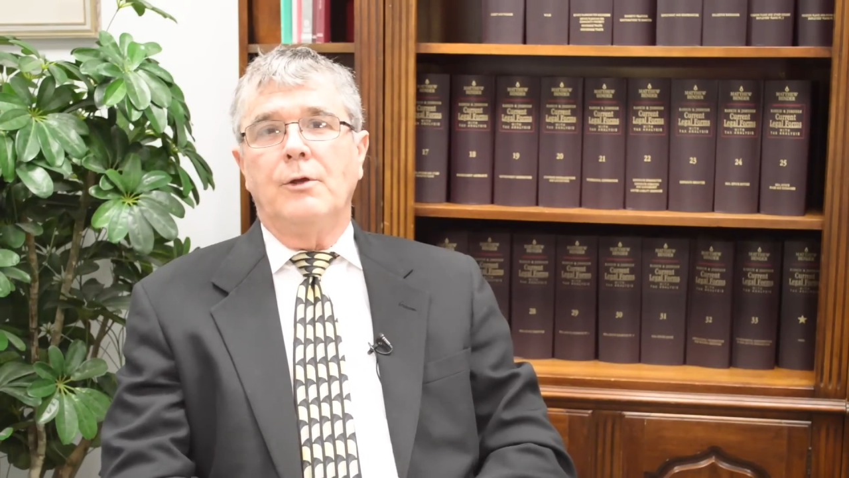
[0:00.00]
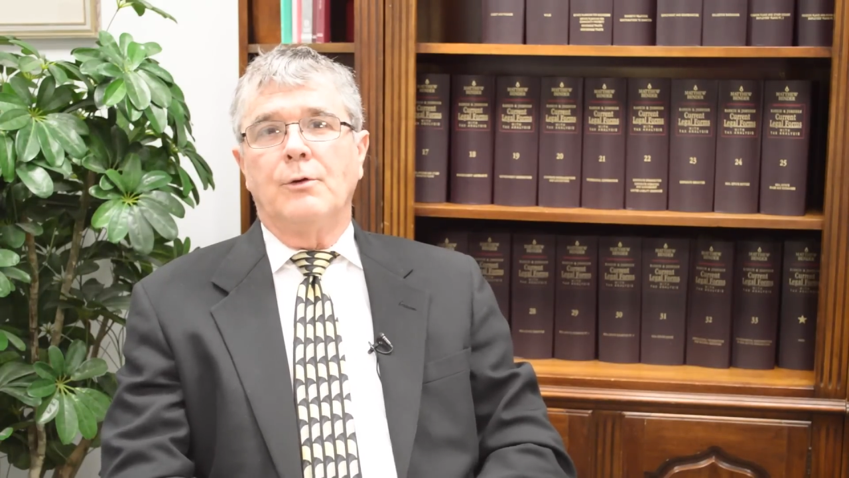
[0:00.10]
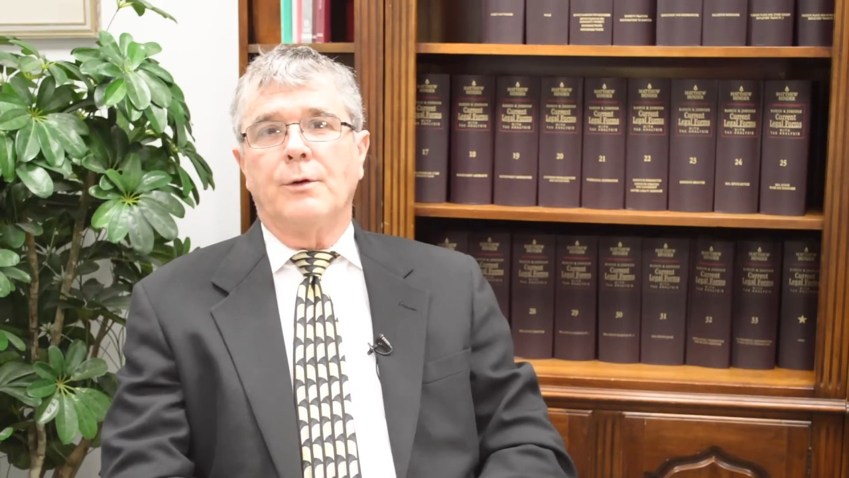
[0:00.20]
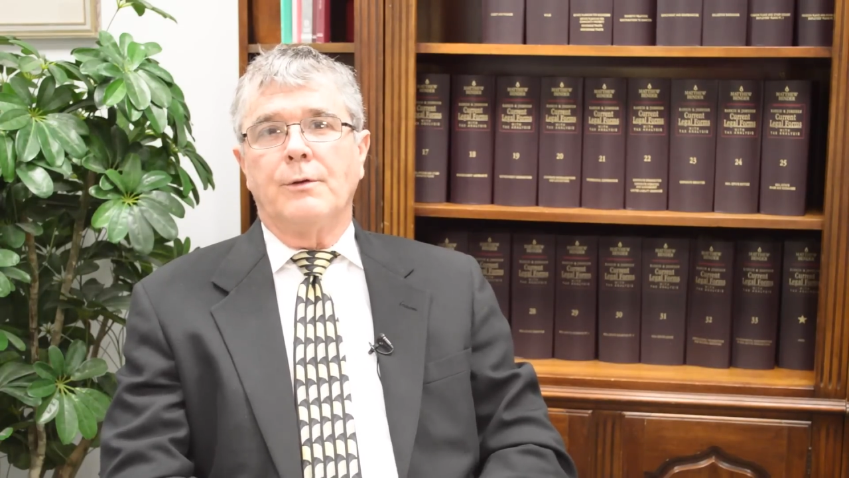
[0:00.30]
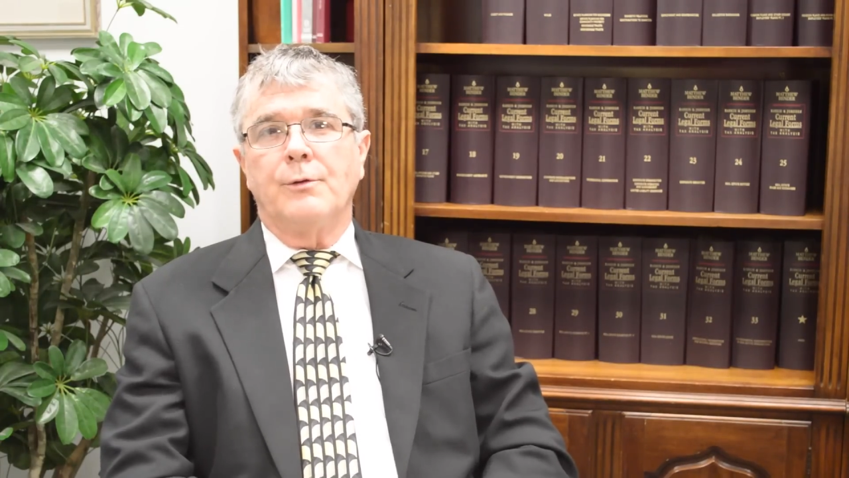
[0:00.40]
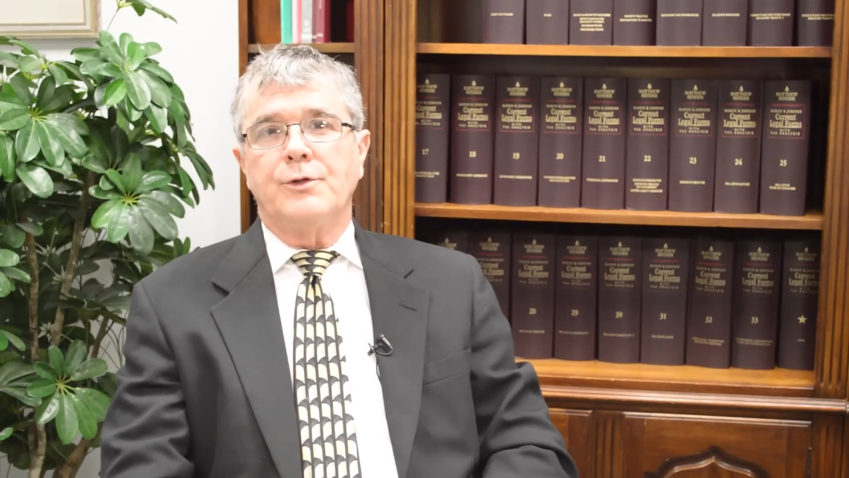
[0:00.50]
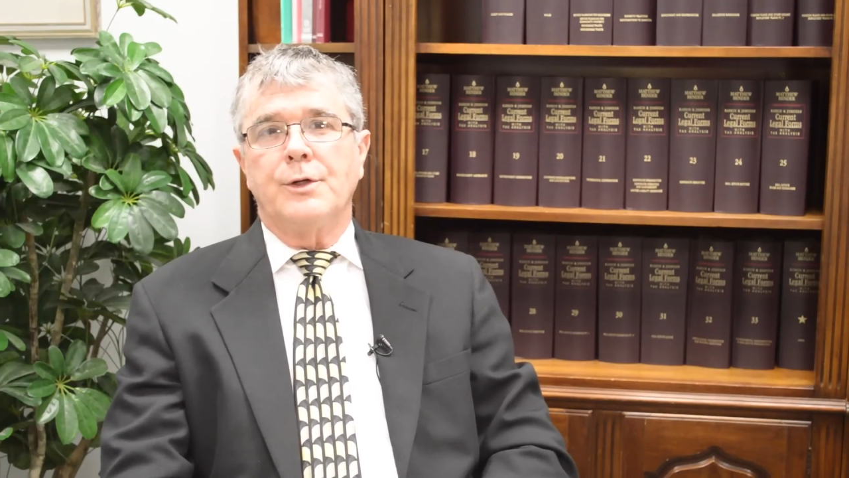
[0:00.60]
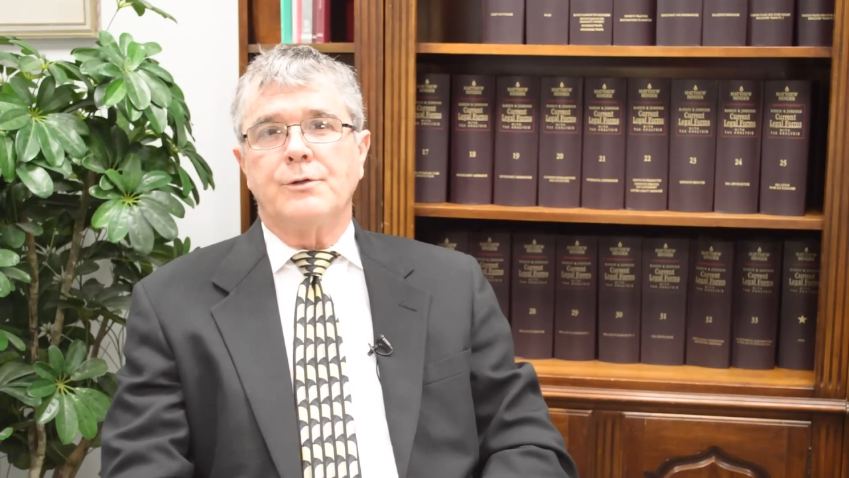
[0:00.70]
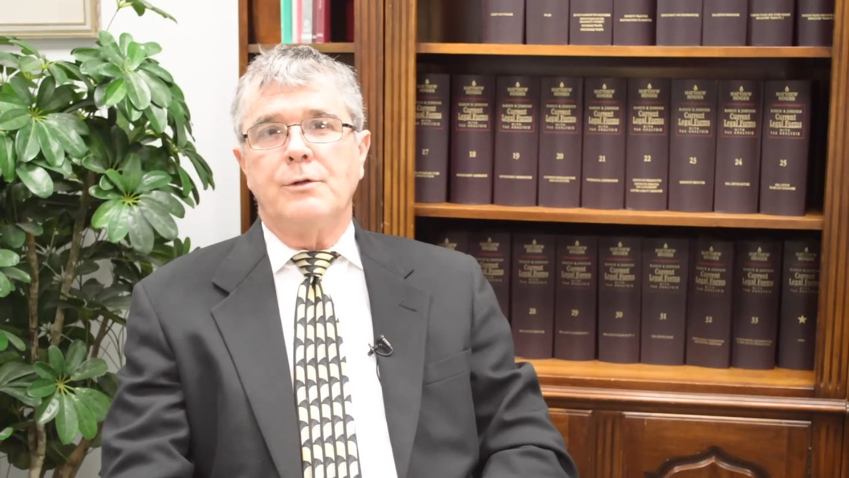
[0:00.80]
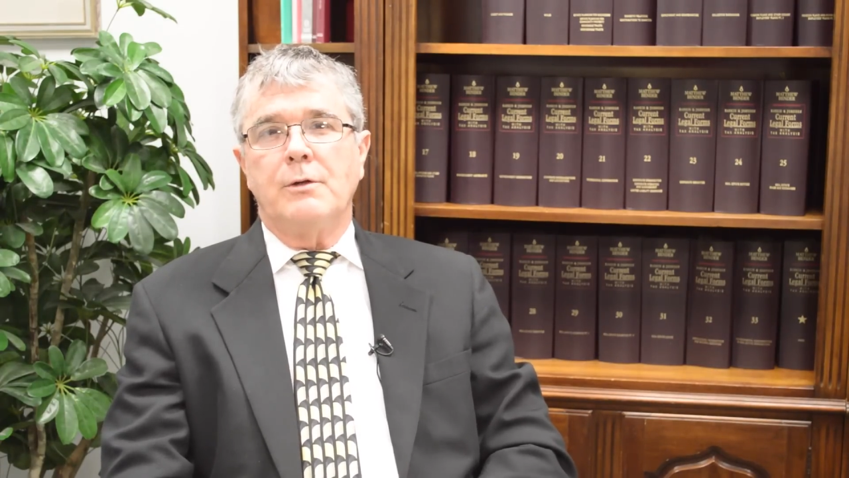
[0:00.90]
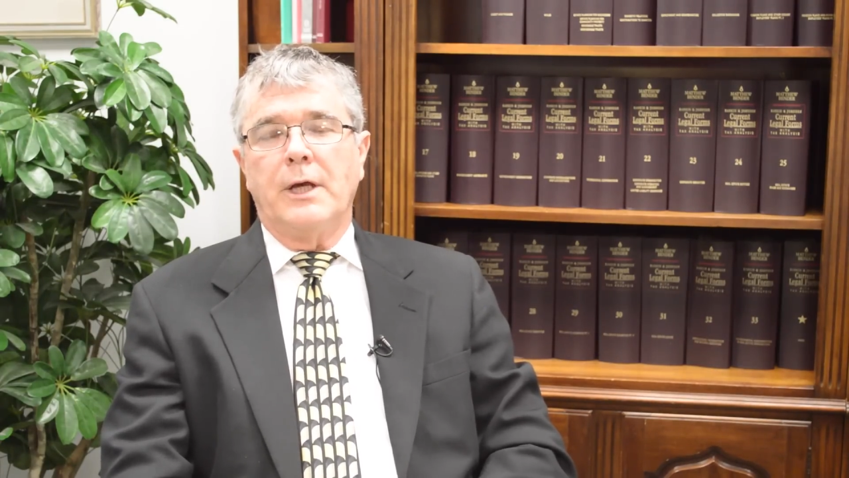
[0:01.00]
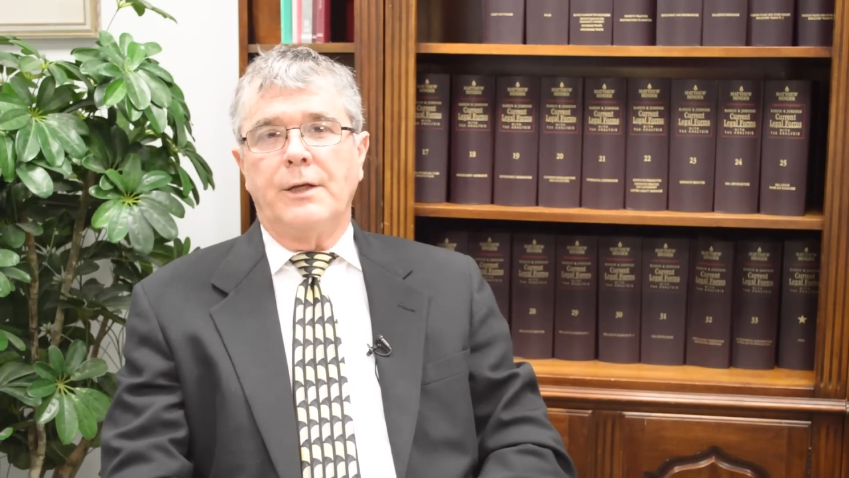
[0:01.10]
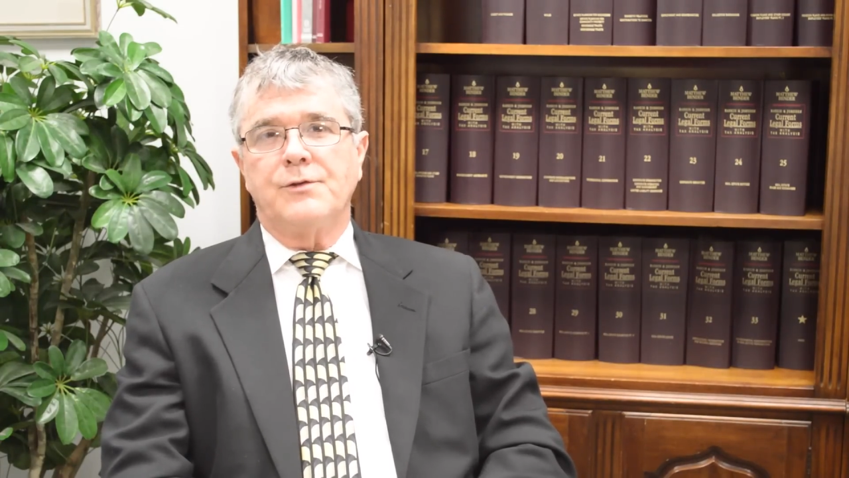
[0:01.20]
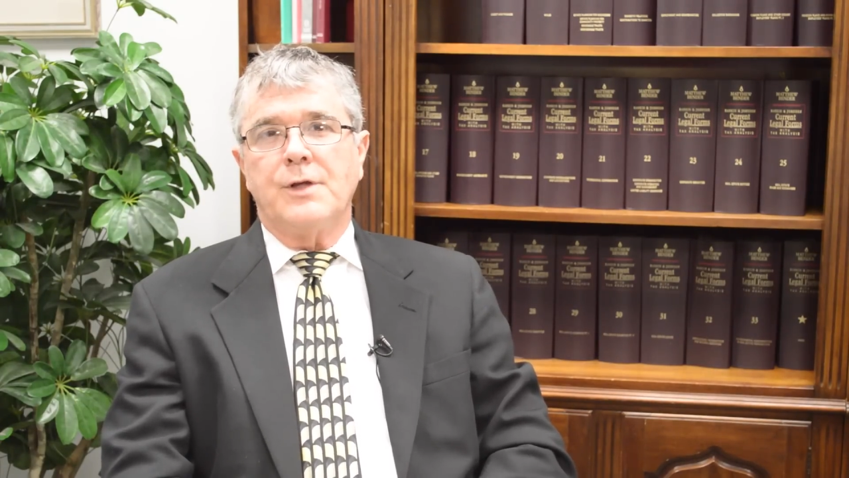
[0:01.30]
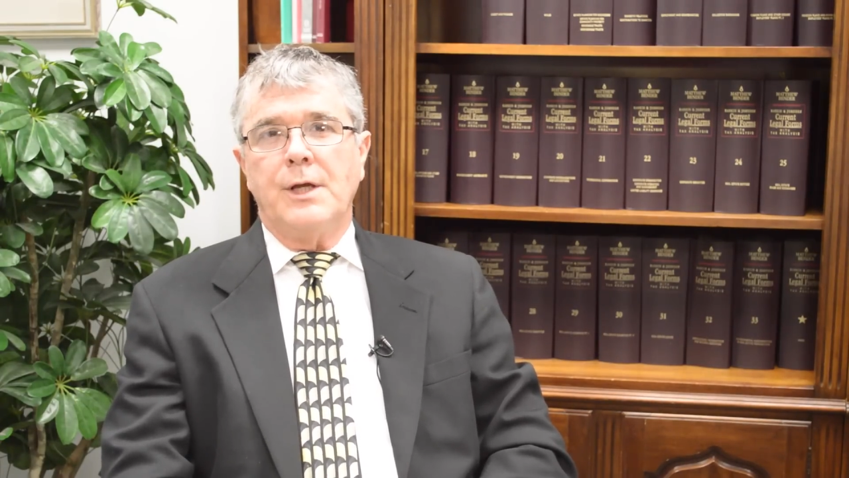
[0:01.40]
during those years in the
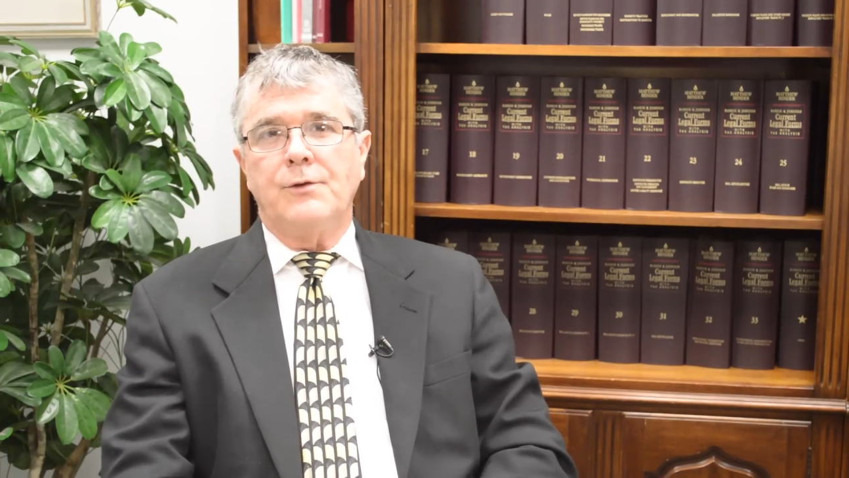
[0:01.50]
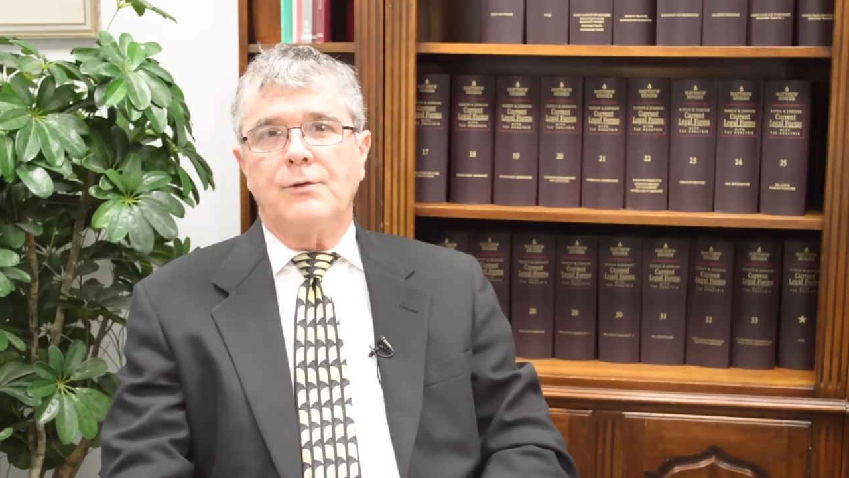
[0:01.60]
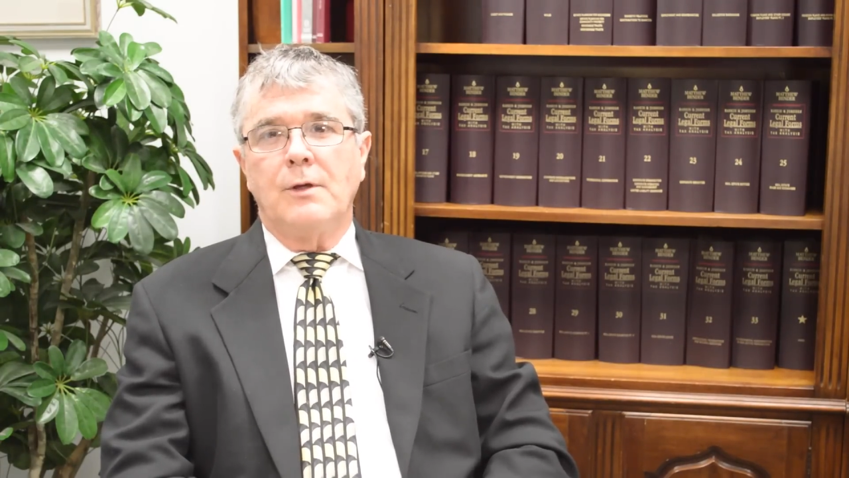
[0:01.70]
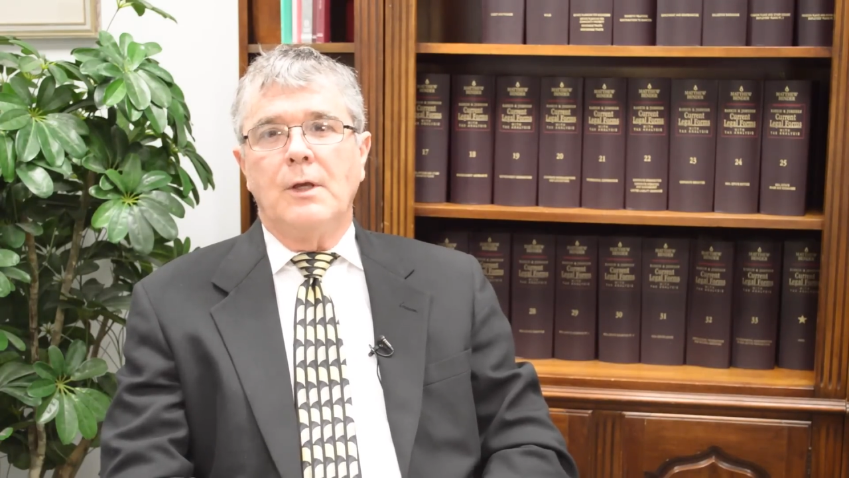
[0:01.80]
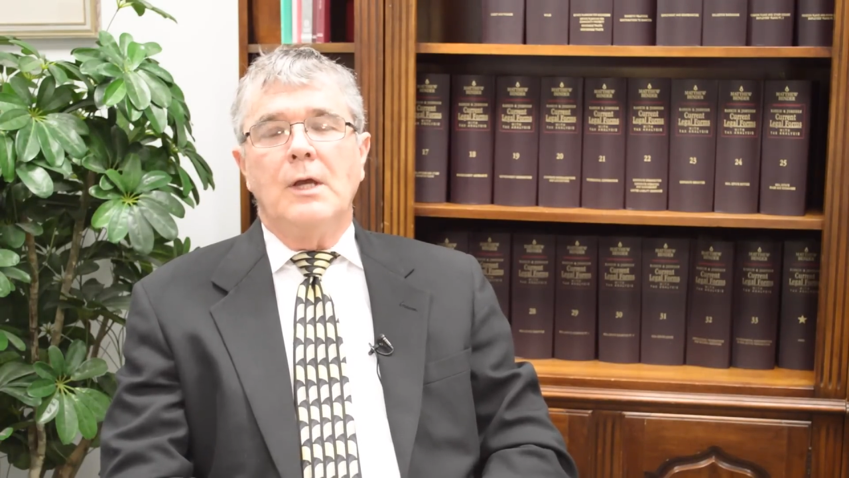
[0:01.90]
United States,